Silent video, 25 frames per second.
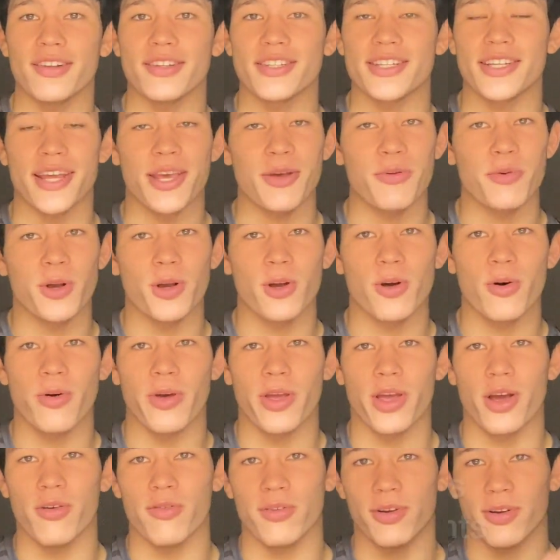Today we're
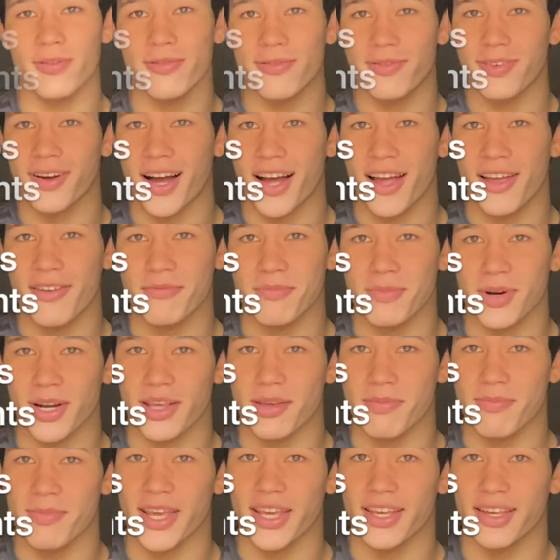going over five
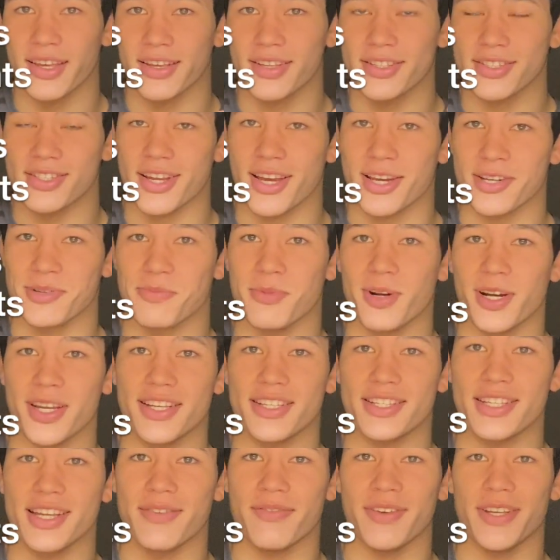money making slash money
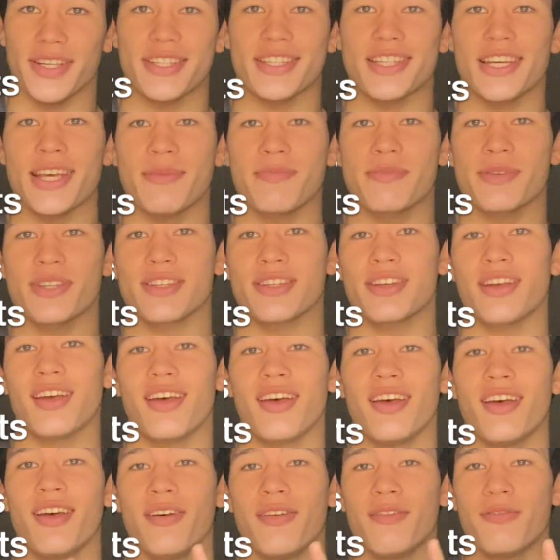saving tips
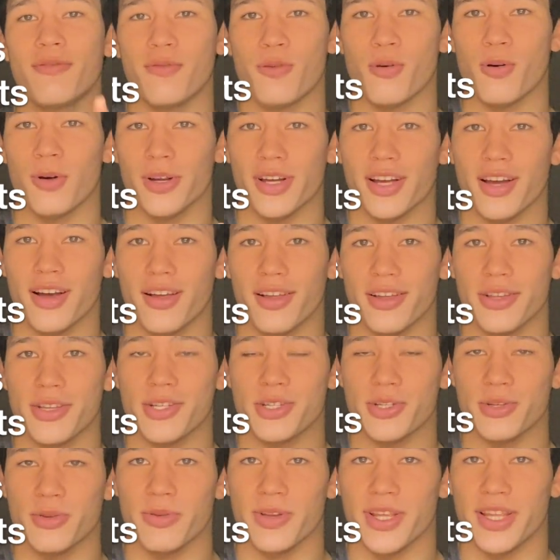for college
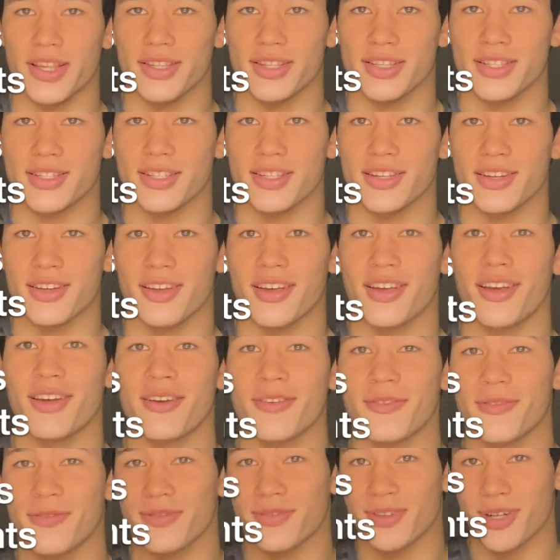students
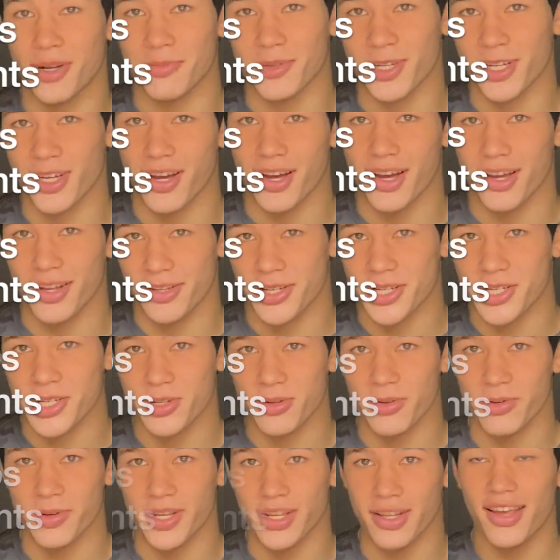from a college
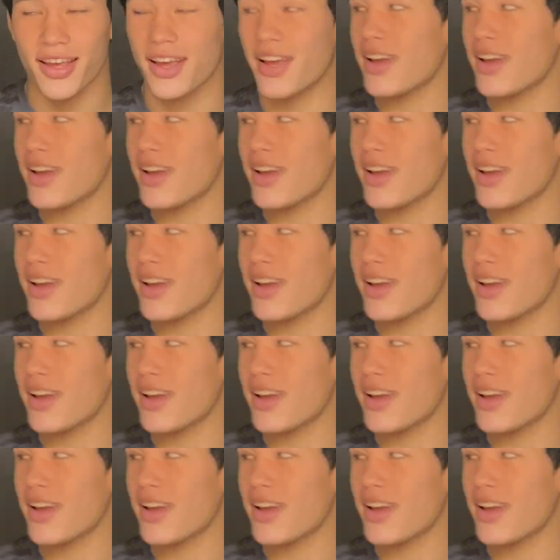student,